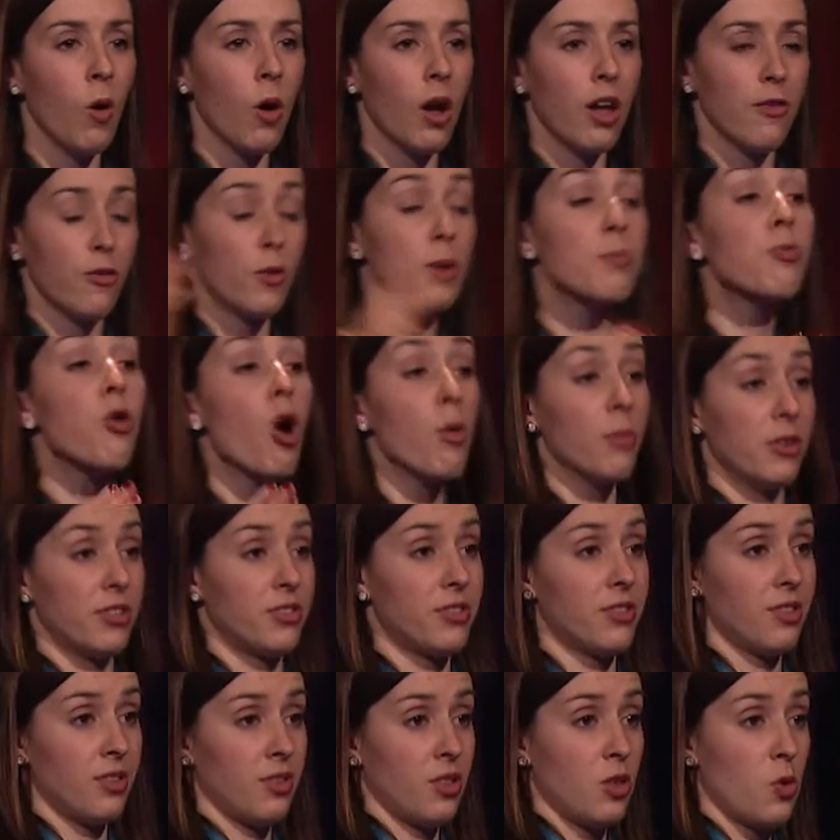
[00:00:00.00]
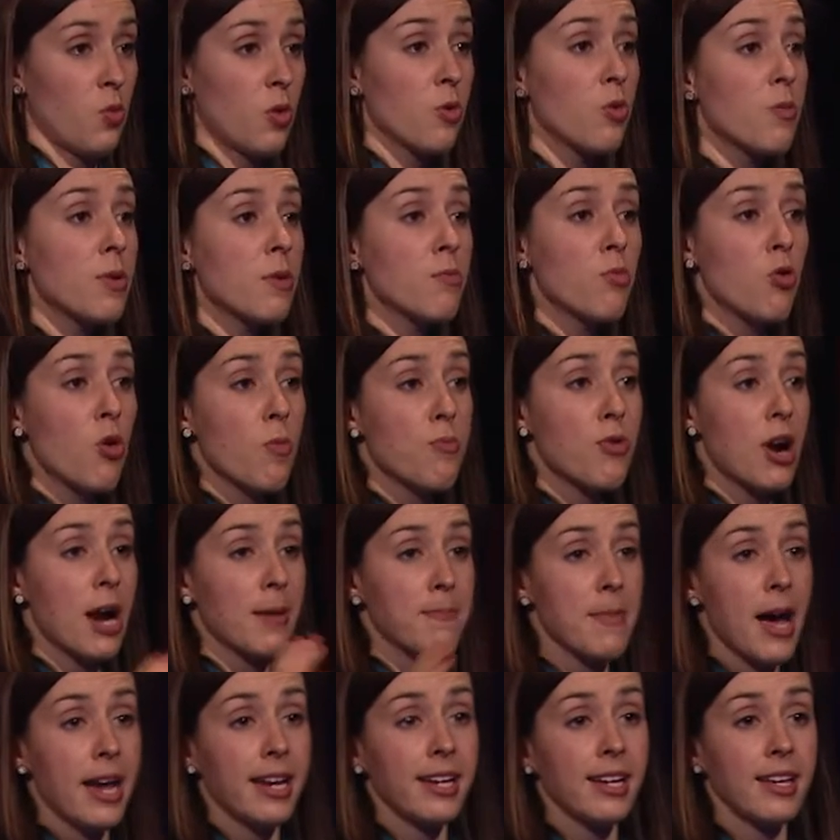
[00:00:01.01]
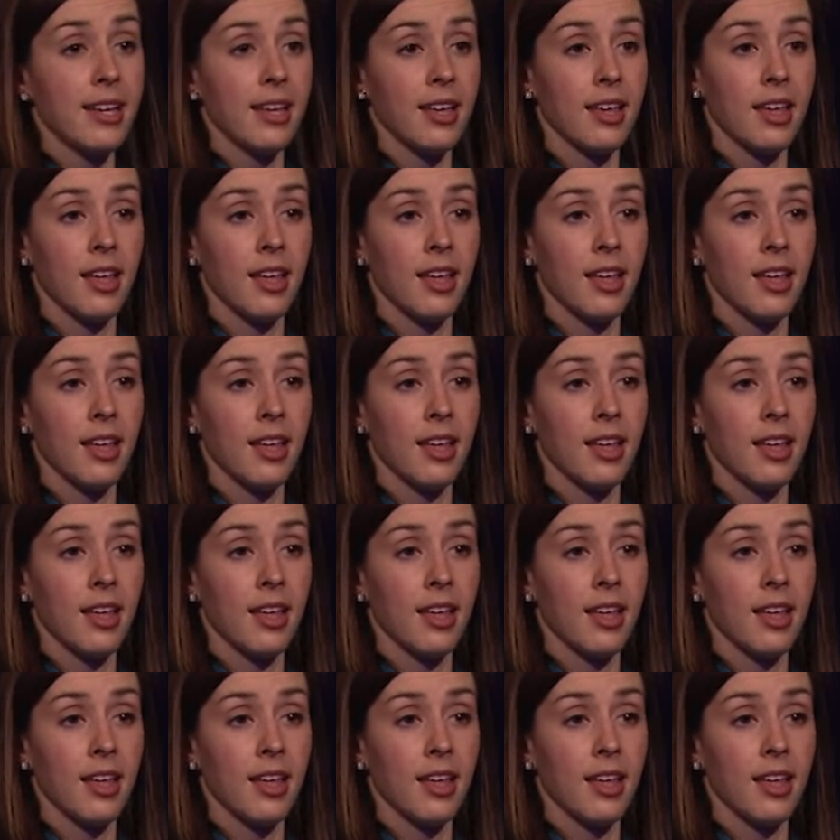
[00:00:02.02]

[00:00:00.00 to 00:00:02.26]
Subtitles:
if we promise that we will be more pragmatic,